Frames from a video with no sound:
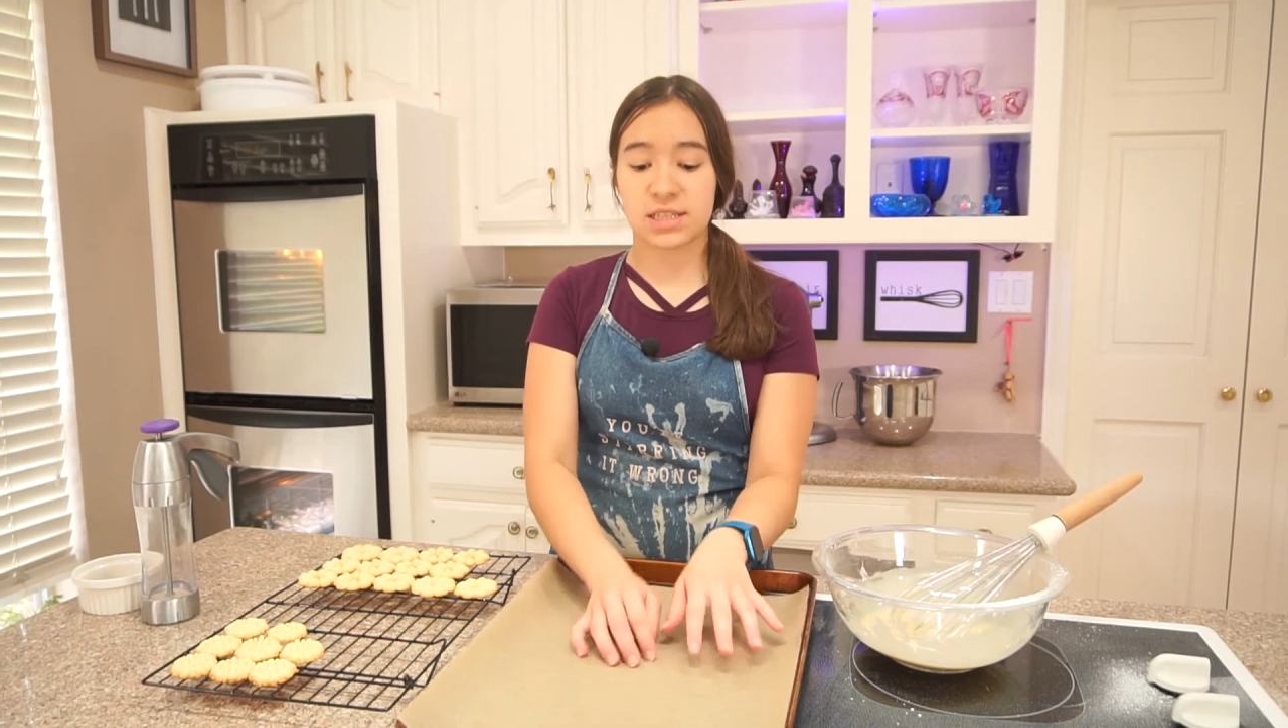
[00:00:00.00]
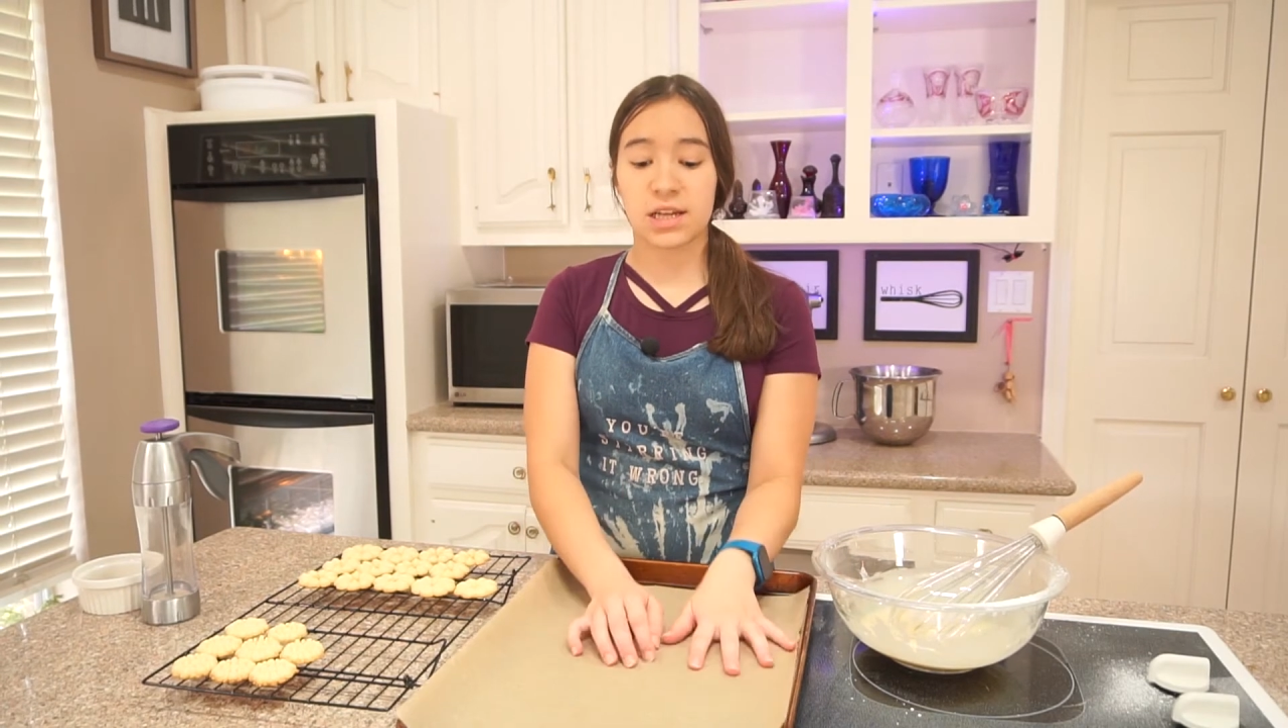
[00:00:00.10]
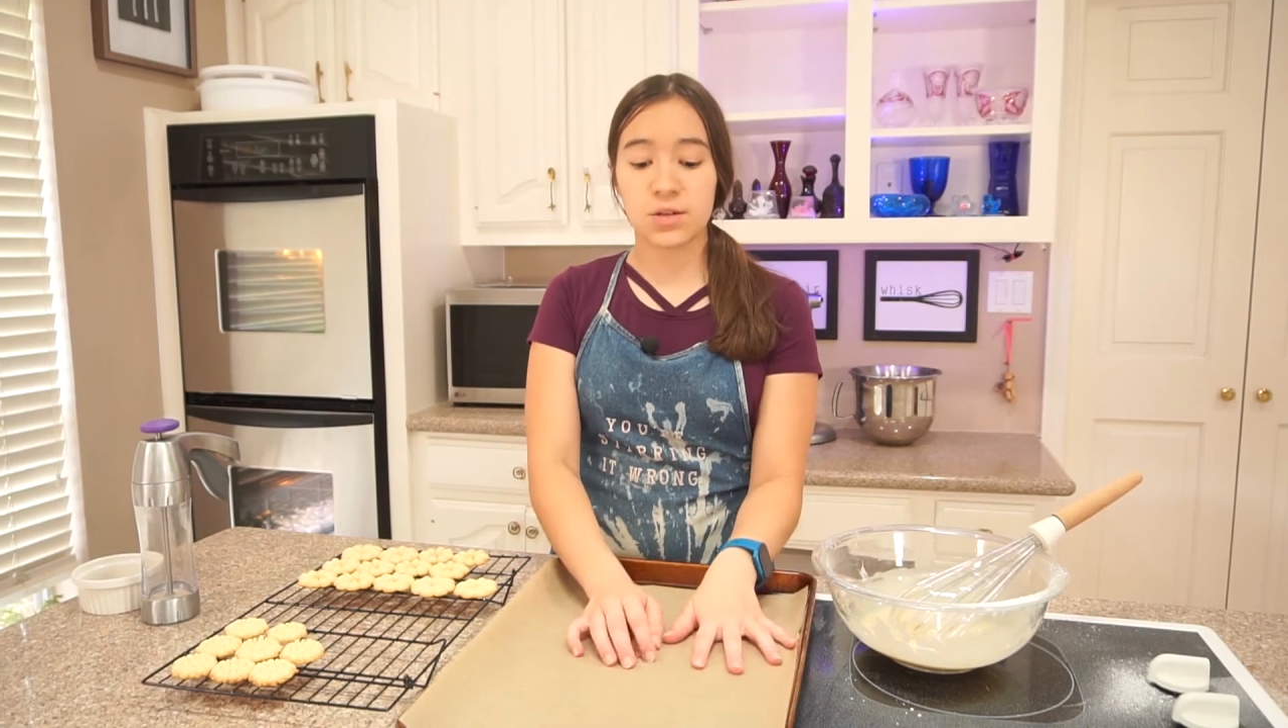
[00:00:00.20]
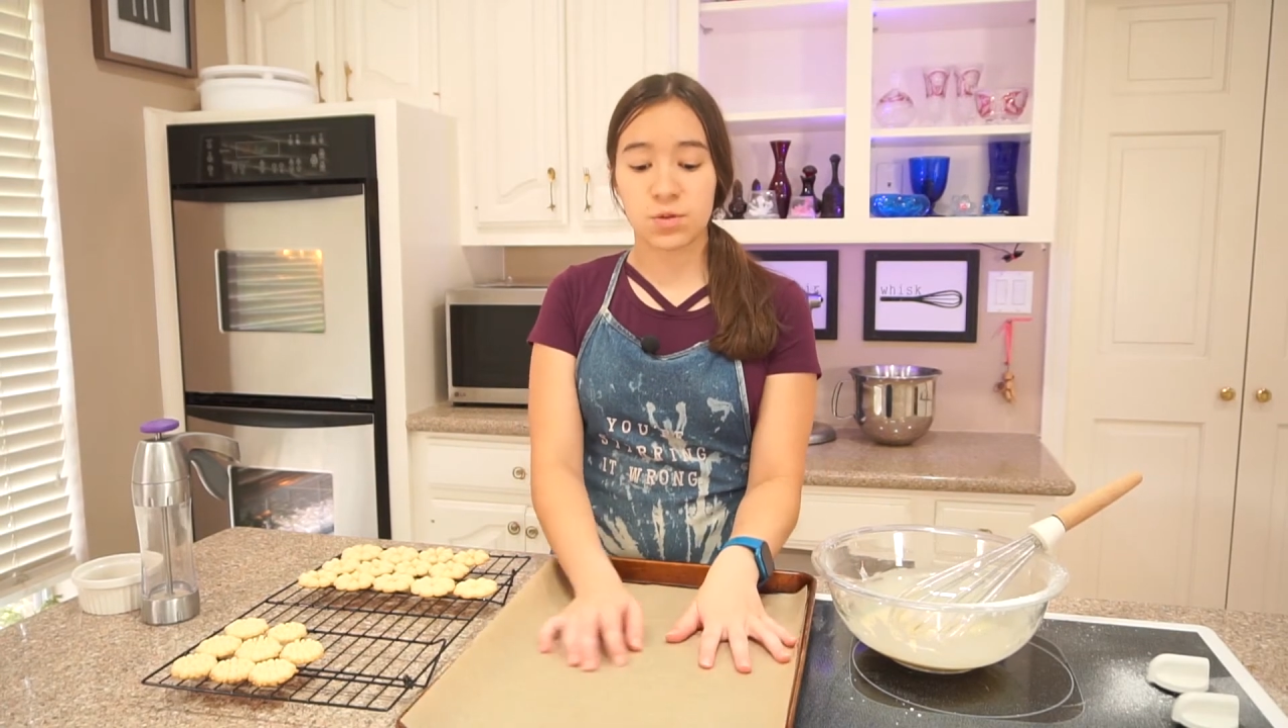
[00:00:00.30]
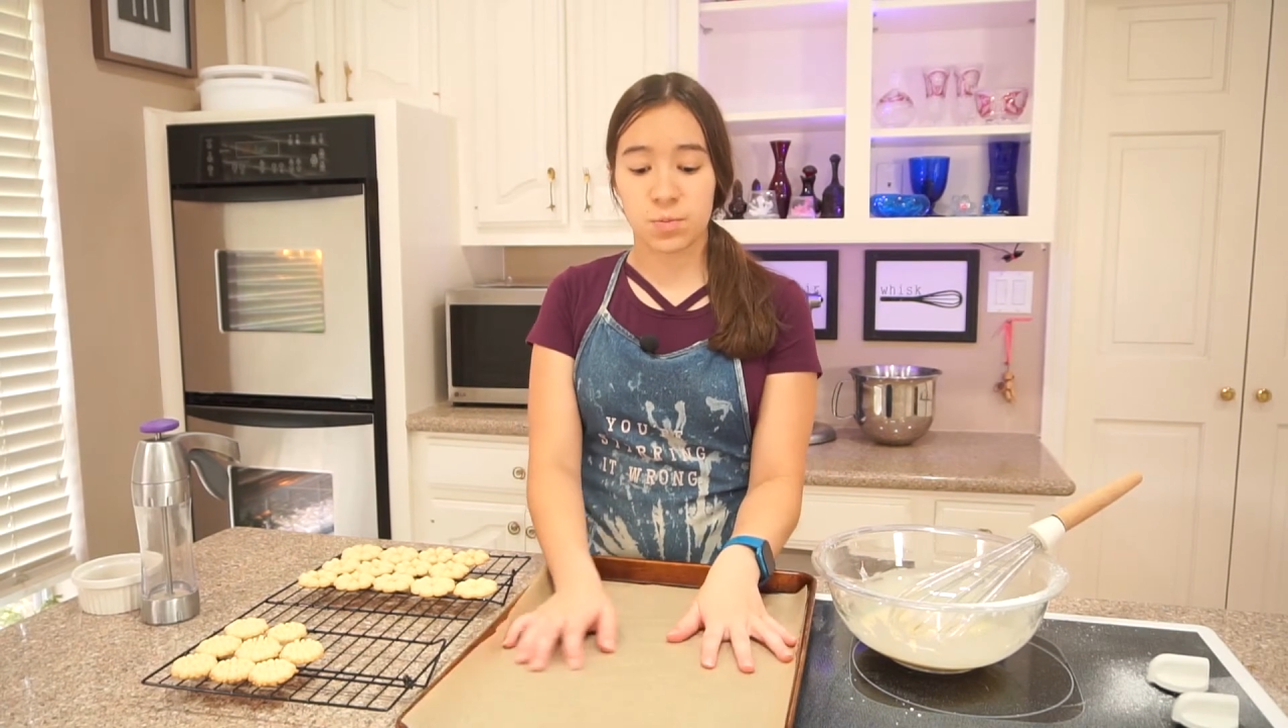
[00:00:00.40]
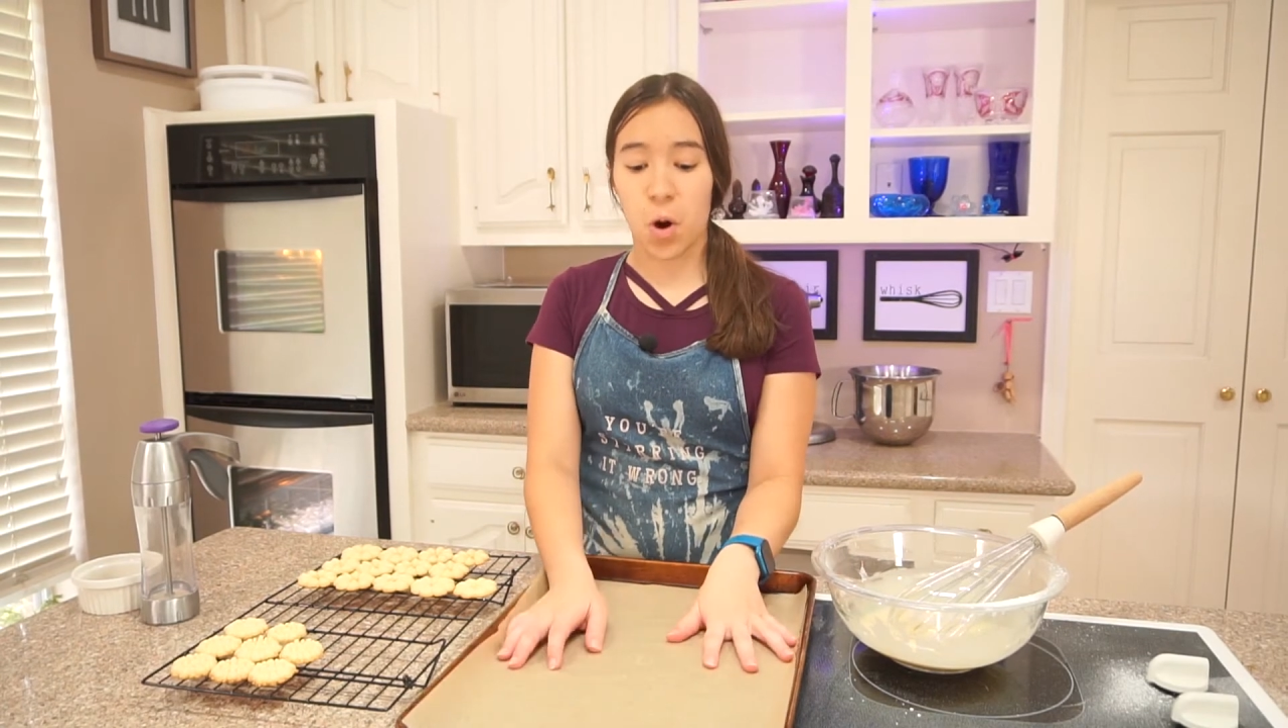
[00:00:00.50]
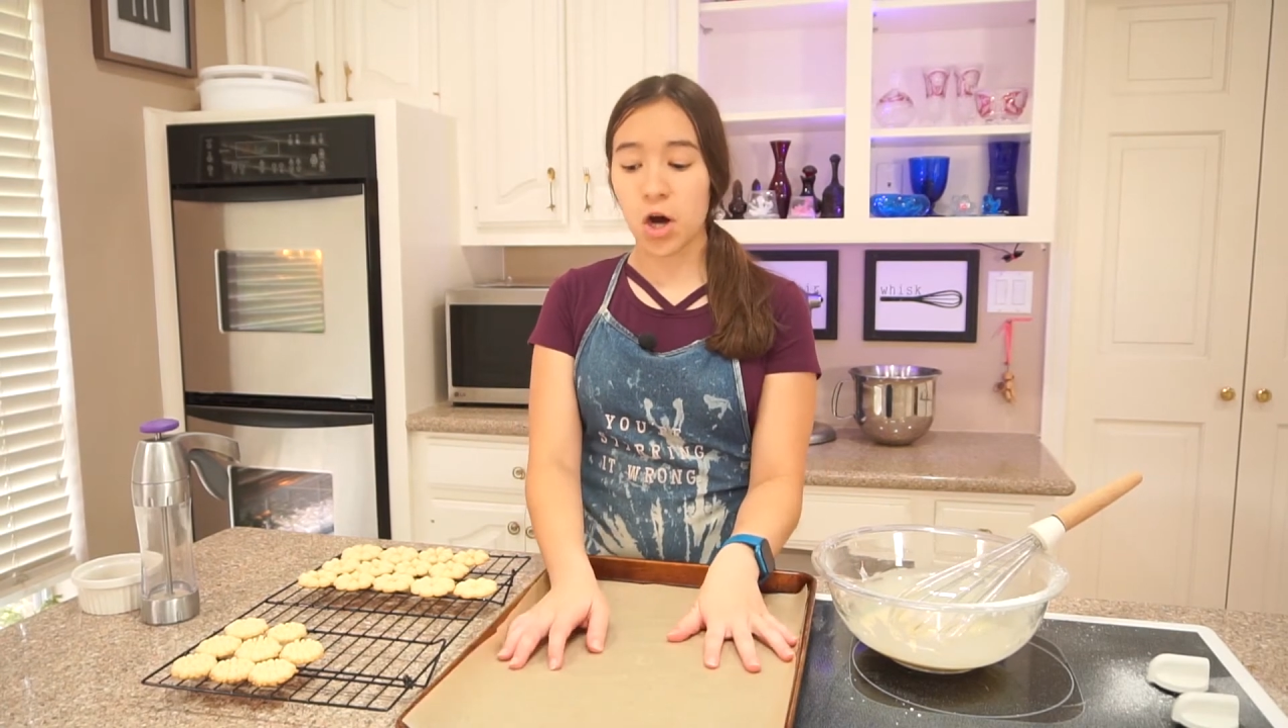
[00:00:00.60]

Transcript: lined with